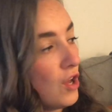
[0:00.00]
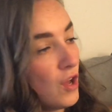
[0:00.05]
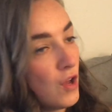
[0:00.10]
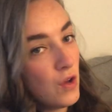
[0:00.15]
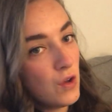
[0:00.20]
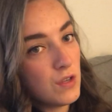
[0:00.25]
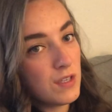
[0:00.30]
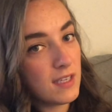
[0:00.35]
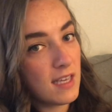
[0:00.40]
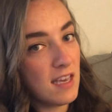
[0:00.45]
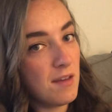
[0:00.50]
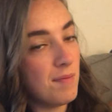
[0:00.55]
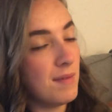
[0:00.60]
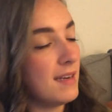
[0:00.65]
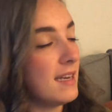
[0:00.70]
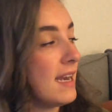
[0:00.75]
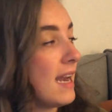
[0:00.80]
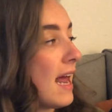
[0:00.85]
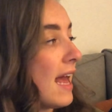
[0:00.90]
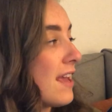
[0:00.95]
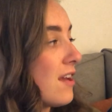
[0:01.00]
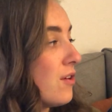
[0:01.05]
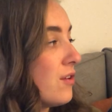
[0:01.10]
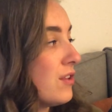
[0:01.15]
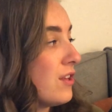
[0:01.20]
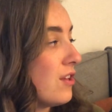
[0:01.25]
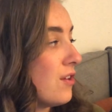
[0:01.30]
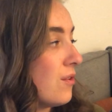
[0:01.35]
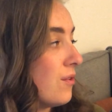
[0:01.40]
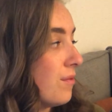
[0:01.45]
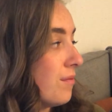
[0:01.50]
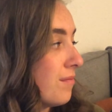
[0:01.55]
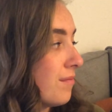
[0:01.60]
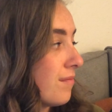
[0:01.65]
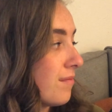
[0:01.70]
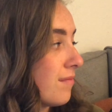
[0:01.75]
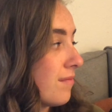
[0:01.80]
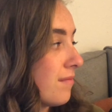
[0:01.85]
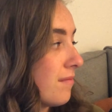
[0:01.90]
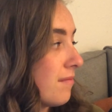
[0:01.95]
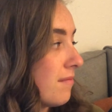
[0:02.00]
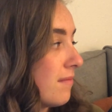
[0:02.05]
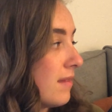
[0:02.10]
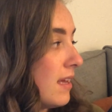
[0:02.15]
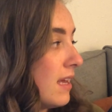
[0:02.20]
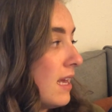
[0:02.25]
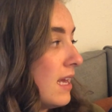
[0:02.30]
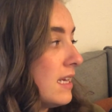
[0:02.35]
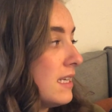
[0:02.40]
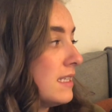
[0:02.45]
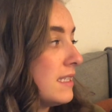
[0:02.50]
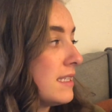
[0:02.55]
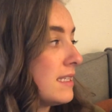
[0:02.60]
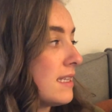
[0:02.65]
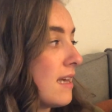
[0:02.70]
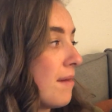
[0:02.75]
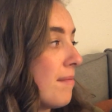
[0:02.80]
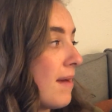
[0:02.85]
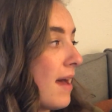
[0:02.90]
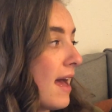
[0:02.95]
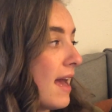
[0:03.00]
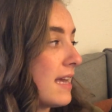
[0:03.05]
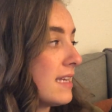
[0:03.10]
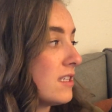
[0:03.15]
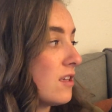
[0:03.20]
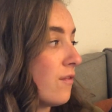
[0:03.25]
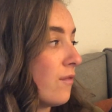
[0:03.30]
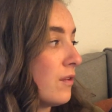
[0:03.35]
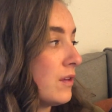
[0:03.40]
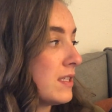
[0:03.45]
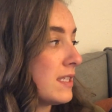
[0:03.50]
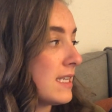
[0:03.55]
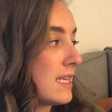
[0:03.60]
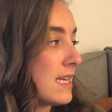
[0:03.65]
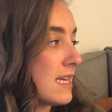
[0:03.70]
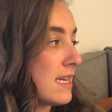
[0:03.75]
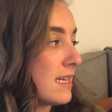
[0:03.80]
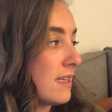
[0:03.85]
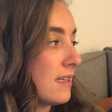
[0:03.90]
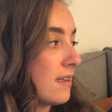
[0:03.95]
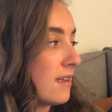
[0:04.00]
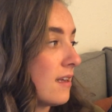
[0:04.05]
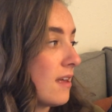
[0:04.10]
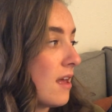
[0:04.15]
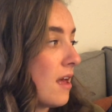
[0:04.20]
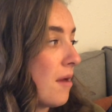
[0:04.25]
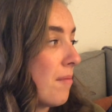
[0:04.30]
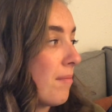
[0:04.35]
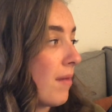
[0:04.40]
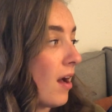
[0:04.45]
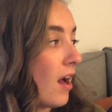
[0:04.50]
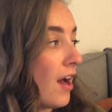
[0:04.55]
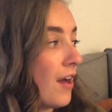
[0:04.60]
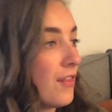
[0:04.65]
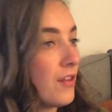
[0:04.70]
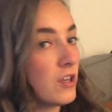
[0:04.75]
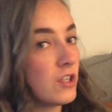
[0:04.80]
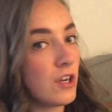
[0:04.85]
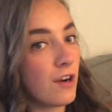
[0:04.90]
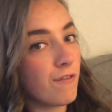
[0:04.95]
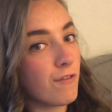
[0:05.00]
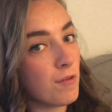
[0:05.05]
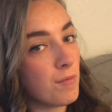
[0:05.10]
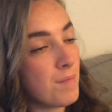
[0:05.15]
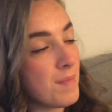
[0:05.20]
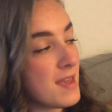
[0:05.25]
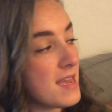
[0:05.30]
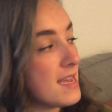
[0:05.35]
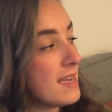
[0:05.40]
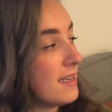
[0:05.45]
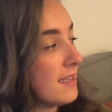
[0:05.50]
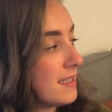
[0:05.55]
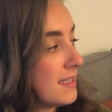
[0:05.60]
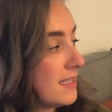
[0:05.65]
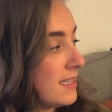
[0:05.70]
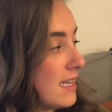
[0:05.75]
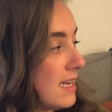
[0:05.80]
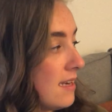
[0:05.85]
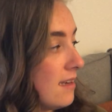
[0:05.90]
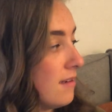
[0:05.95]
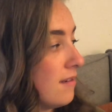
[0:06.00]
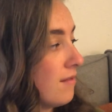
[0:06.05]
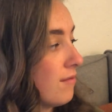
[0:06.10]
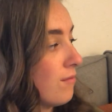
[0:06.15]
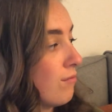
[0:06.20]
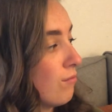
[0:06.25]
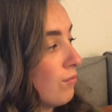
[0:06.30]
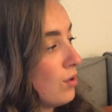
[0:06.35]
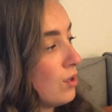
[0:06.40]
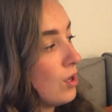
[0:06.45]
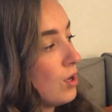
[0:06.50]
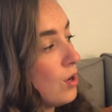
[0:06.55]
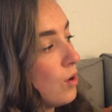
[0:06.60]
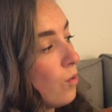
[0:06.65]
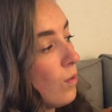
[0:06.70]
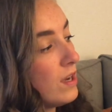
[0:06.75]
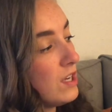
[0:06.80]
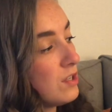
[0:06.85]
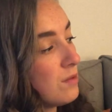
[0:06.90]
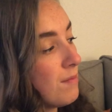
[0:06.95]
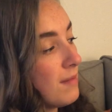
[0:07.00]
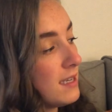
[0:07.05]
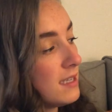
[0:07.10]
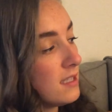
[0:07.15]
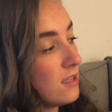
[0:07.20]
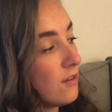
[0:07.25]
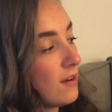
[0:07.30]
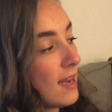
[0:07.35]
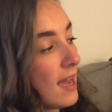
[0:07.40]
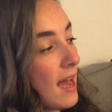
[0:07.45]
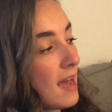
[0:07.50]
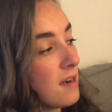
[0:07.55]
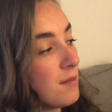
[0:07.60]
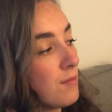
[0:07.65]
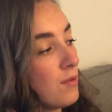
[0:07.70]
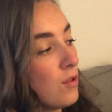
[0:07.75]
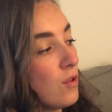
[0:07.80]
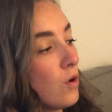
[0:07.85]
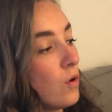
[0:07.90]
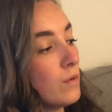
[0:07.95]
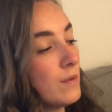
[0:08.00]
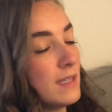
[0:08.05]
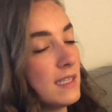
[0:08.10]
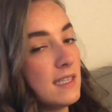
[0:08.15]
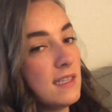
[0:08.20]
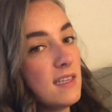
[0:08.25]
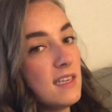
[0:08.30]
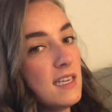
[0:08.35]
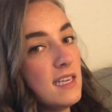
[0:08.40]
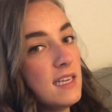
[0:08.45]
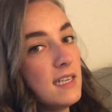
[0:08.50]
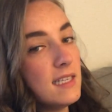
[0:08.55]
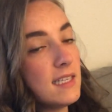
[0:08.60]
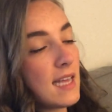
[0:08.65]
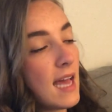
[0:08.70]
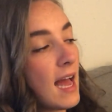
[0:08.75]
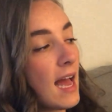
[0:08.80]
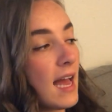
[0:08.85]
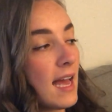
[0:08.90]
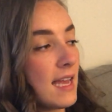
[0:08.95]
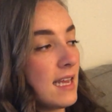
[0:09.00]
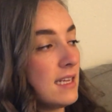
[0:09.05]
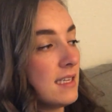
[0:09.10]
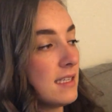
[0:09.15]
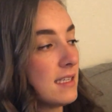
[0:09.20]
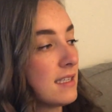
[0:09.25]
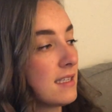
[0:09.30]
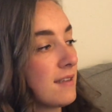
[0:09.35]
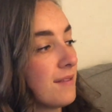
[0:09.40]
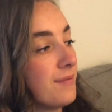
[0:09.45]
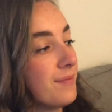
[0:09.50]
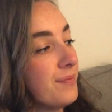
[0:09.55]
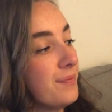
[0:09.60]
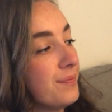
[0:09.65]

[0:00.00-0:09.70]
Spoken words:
Who's keeping an eye on you? Some eyes are for seeing, but others are for being seen. Which mystery animal owns these eyes?